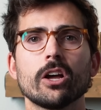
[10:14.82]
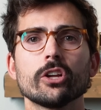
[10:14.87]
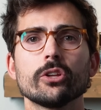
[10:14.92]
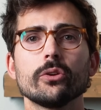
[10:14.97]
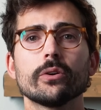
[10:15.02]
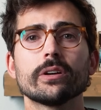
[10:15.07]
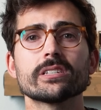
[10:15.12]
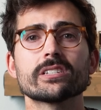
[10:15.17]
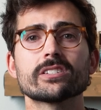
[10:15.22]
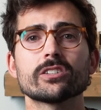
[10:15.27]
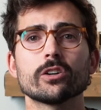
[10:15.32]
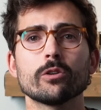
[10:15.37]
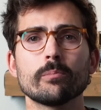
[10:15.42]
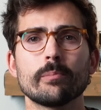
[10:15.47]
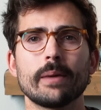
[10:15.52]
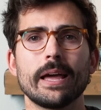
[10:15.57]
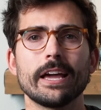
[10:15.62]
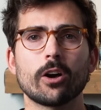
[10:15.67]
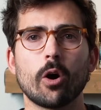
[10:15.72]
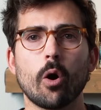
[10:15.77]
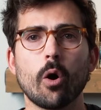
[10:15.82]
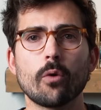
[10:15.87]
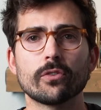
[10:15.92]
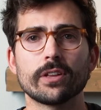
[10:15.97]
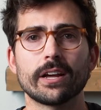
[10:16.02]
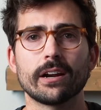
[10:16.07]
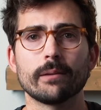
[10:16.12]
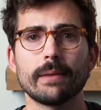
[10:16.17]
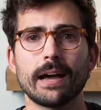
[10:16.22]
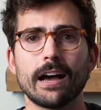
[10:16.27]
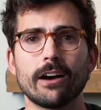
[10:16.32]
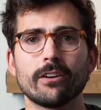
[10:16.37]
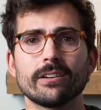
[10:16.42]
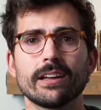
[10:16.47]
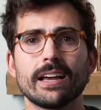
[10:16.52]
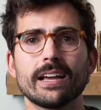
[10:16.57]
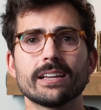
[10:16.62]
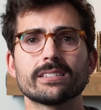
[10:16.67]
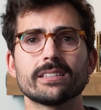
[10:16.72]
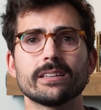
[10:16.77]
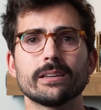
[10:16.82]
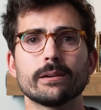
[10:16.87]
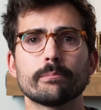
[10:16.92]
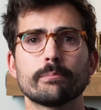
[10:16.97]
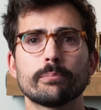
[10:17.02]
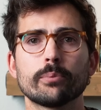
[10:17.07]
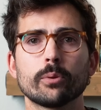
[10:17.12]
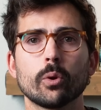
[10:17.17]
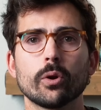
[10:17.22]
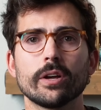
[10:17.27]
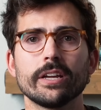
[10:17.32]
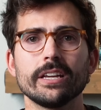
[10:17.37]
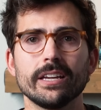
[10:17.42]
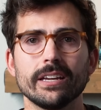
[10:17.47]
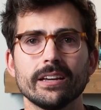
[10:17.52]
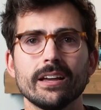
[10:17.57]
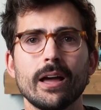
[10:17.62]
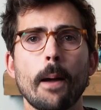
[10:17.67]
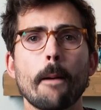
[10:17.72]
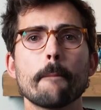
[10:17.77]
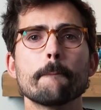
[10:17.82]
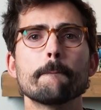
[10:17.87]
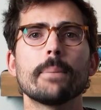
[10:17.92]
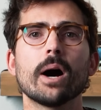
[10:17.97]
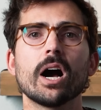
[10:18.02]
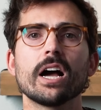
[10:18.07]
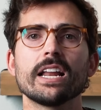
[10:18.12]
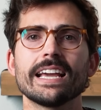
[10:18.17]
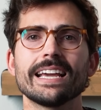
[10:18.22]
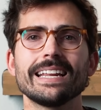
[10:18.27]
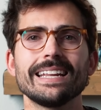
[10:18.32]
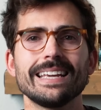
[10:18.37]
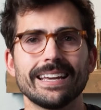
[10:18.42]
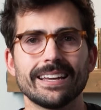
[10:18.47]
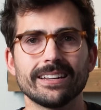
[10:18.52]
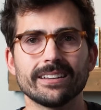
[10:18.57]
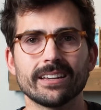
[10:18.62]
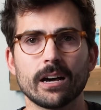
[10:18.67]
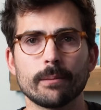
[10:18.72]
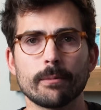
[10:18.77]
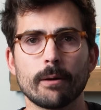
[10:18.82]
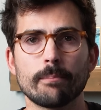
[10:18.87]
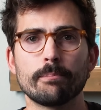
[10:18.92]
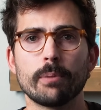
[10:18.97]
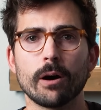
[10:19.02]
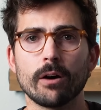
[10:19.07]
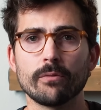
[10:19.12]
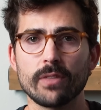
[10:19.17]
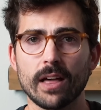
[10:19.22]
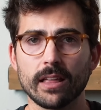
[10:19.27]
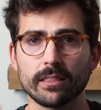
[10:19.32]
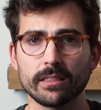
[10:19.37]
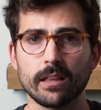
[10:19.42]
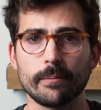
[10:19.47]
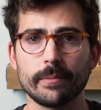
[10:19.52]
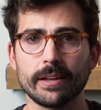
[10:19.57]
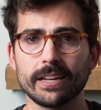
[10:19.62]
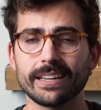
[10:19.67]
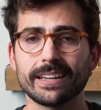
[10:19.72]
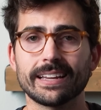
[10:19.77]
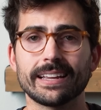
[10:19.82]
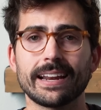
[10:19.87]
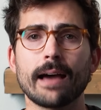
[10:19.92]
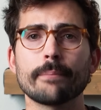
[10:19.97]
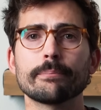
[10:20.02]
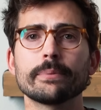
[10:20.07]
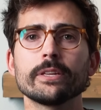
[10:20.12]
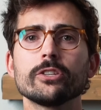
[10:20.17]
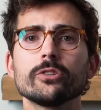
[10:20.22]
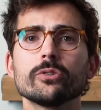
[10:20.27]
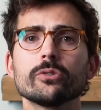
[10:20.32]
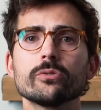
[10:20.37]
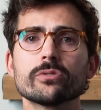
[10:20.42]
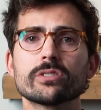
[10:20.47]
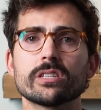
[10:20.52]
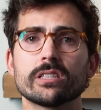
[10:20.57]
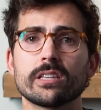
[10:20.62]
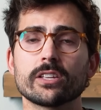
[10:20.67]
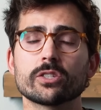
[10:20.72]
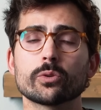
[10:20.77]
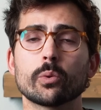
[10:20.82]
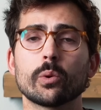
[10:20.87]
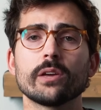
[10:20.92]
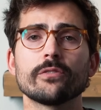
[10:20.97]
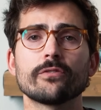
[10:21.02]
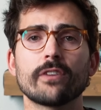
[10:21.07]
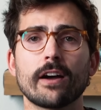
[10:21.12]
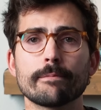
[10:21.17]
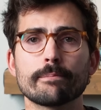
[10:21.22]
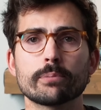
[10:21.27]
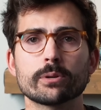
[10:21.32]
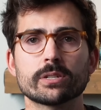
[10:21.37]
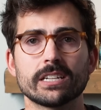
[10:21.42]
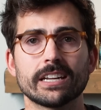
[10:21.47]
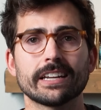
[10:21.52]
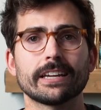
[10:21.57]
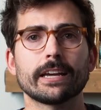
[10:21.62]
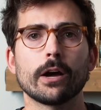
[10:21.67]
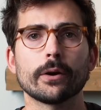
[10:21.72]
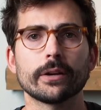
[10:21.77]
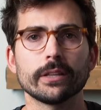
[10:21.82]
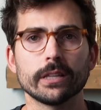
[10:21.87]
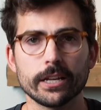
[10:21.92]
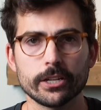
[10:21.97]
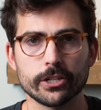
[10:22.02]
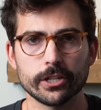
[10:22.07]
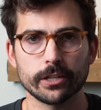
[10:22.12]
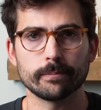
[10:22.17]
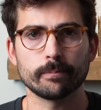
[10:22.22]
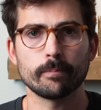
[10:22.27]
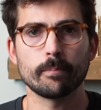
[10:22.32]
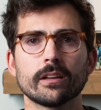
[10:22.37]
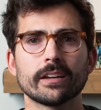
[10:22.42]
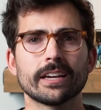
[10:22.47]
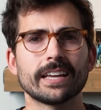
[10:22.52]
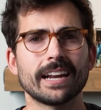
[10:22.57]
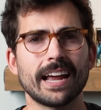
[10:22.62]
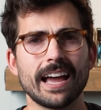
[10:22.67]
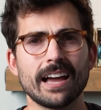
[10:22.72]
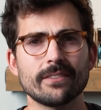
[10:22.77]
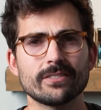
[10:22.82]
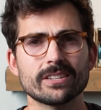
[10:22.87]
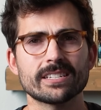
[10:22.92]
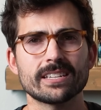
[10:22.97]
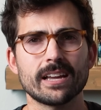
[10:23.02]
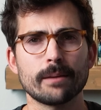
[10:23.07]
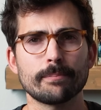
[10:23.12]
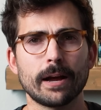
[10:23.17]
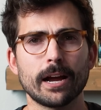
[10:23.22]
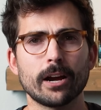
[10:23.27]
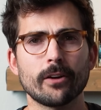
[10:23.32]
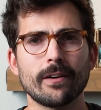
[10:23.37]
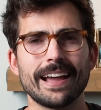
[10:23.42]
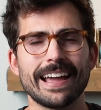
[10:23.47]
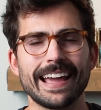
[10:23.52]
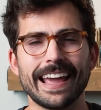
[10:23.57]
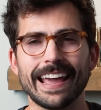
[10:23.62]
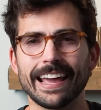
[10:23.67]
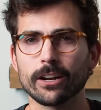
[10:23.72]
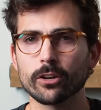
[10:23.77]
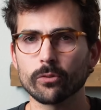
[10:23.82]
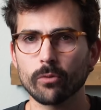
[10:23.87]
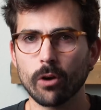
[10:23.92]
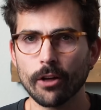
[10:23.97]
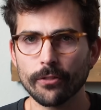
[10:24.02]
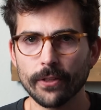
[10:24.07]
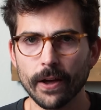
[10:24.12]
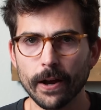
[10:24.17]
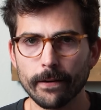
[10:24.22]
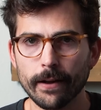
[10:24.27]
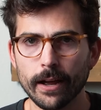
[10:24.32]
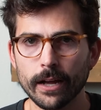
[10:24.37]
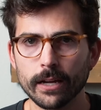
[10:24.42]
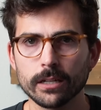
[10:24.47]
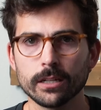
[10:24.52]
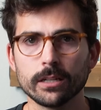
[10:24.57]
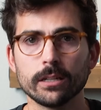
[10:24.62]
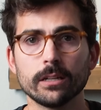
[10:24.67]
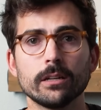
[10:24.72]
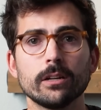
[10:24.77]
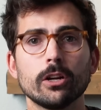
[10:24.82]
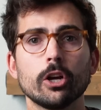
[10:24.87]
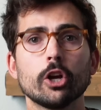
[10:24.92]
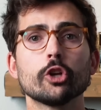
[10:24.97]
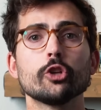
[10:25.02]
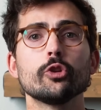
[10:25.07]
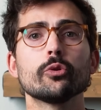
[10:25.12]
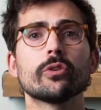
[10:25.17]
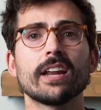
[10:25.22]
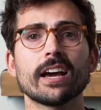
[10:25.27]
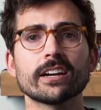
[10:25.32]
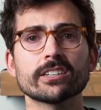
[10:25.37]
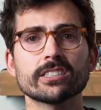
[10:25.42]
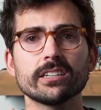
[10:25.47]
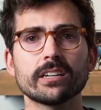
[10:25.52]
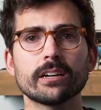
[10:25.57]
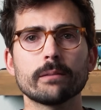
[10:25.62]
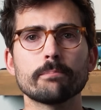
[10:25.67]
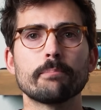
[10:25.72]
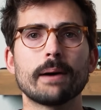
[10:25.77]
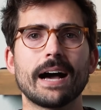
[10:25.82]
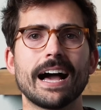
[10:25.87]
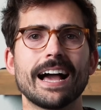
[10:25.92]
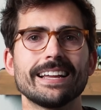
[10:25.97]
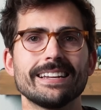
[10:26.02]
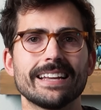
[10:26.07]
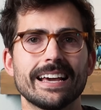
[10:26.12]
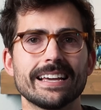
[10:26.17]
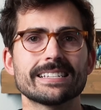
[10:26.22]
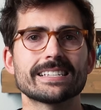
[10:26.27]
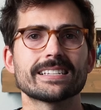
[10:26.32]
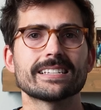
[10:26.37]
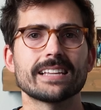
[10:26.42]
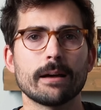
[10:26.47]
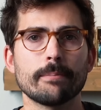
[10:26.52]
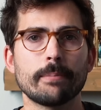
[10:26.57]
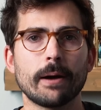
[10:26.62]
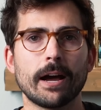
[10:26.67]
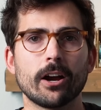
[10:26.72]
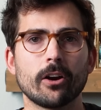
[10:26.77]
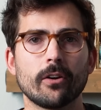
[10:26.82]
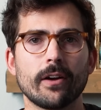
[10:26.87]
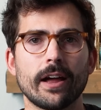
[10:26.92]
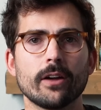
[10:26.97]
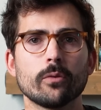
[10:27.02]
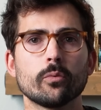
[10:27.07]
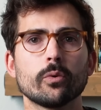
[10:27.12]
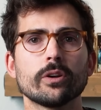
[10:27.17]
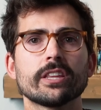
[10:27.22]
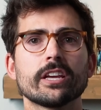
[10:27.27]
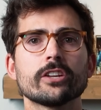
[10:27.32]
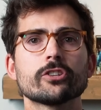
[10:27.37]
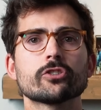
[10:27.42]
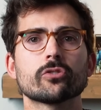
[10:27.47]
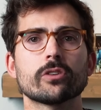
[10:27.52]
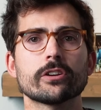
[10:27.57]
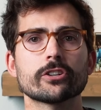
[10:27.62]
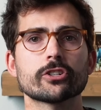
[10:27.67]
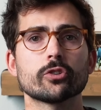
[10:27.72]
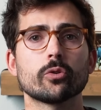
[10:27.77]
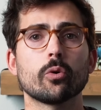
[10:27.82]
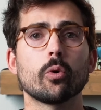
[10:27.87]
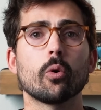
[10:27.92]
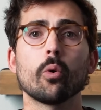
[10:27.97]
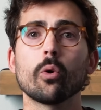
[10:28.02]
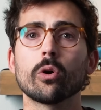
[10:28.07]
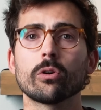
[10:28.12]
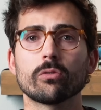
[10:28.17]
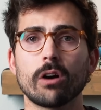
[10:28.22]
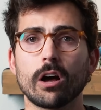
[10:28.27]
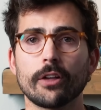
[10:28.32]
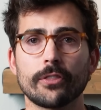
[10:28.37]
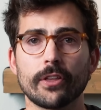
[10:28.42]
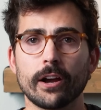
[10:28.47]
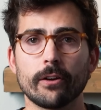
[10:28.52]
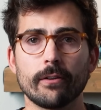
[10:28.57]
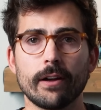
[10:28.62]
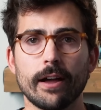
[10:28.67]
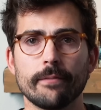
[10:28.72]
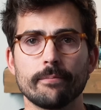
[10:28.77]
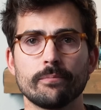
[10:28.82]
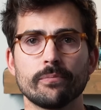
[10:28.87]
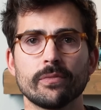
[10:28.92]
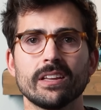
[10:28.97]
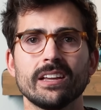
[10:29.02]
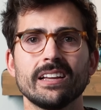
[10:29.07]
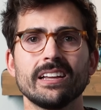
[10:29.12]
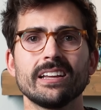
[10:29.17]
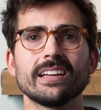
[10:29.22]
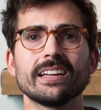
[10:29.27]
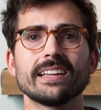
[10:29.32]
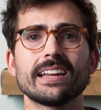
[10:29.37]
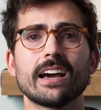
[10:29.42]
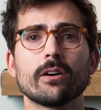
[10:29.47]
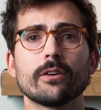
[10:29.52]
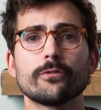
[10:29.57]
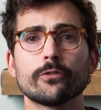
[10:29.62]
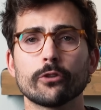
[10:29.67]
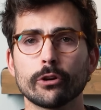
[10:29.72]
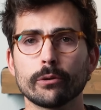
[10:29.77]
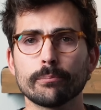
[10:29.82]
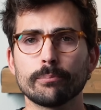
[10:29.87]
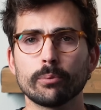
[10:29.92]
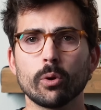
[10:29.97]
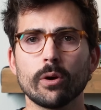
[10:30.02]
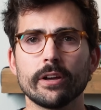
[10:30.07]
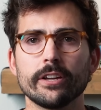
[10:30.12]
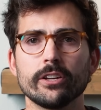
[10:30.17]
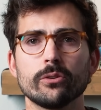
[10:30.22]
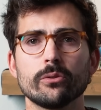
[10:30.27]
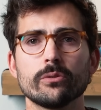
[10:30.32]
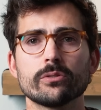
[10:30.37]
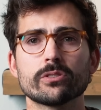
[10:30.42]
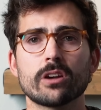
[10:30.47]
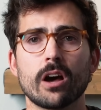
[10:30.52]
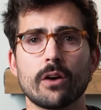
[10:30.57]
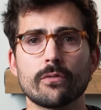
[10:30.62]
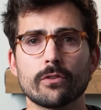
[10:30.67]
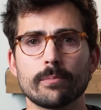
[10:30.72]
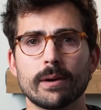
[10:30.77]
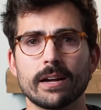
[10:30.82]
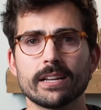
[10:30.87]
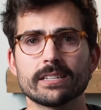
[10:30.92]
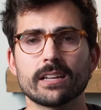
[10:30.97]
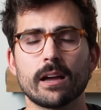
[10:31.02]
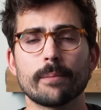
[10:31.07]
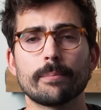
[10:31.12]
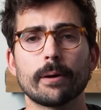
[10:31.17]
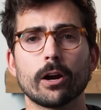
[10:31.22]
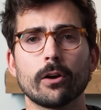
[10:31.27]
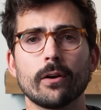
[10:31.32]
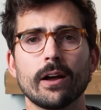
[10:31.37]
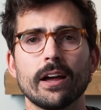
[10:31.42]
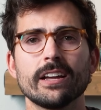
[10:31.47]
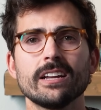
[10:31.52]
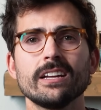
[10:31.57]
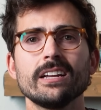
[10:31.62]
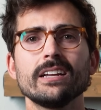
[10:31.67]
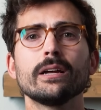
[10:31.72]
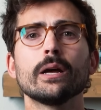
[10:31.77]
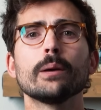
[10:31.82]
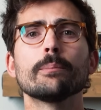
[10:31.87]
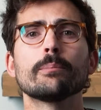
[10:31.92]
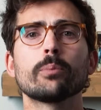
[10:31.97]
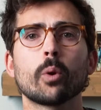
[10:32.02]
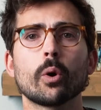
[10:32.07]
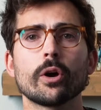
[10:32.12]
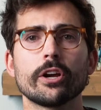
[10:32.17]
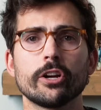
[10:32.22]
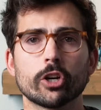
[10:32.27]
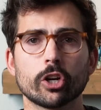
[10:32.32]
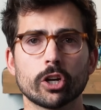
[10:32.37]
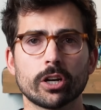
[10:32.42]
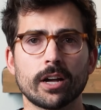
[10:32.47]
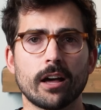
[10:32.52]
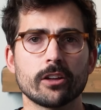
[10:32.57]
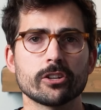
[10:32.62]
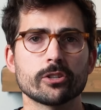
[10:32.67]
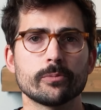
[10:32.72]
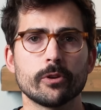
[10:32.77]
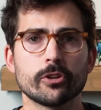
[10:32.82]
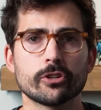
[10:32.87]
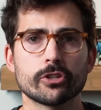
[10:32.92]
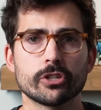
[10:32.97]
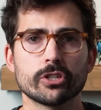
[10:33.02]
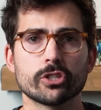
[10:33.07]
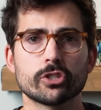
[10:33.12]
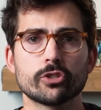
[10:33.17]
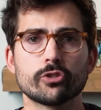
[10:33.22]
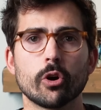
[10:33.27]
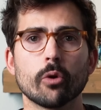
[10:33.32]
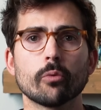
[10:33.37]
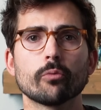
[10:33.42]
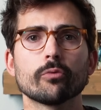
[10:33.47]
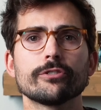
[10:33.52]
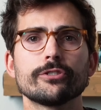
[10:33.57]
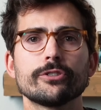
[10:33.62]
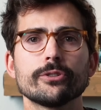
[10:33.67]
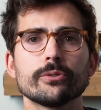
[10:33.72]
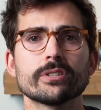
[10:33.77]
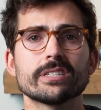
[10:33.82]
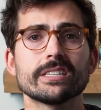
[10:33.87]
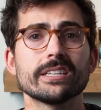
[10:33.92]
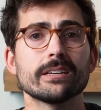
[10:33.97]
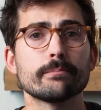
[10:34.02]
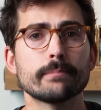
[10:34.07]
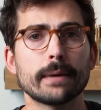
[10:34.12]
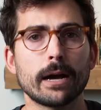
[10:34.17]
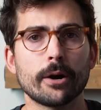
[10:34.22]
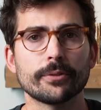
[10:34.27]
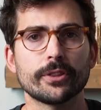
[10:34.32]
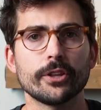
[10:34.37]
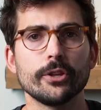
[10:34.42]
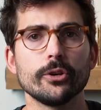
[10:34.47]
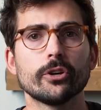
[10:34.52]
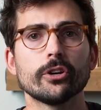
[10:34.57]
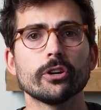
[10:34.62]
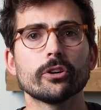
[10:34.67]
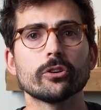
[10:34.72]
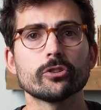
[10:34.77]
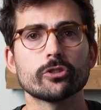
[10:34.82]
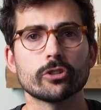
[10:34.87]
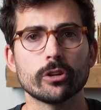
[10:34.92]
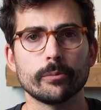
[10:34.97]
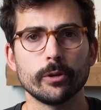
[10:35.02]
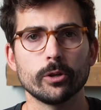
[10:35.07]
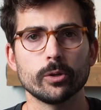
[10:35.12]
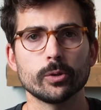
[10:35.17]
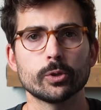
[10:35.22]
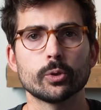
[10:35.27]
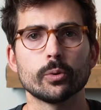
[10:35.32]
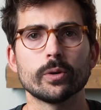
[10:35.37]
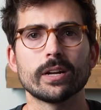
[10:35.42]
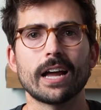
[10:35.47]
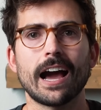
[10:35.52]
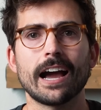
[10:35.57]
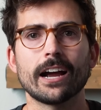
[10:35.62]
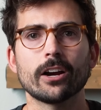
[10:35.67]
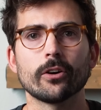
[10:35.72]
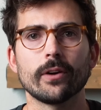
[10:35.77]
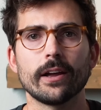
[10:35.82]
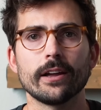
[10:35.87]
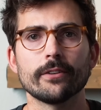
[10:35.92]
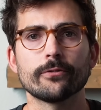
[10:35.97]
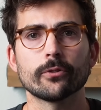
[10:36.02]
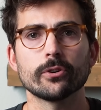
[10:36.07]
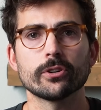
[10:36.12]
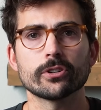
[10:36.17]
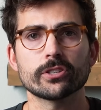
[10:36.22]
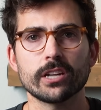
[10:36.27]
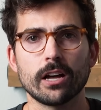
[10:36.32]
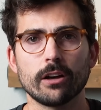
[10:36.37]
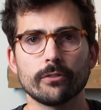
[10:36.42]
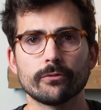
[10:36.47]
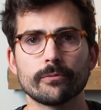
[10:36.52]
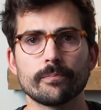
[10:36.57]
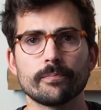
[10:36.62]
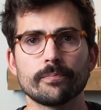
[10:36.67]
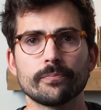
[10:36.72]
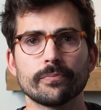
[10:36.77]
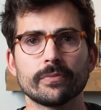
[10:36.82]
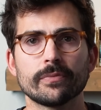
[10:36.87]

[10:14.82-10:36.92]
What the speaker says: You can still make over that amount as the employee, but any income above that limit cannot be used in that 25% calculation. Can I have a SEP IRA and a Roth IRA? You can actually combine a SEP IRA with a traditional or Roth IRA. Now, if you're an employee who is covered by a SEP IRA, employer contributions don't reduce the amount that you can contribute to an IRA for yourself.